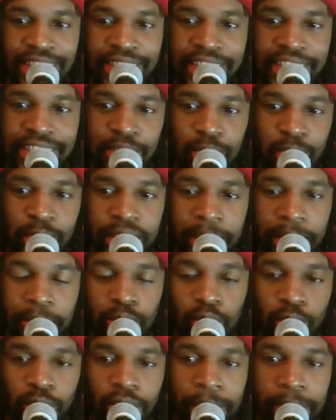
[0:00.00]
So you see, when them
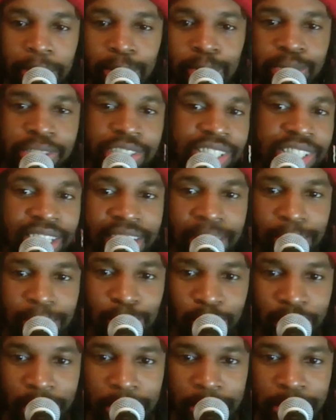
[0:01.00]
look at musician
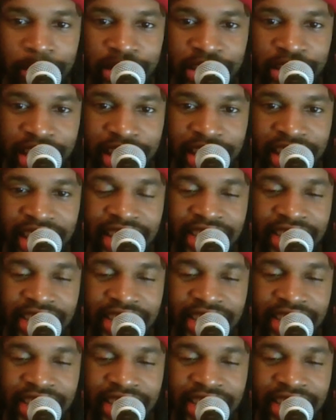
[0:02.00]
in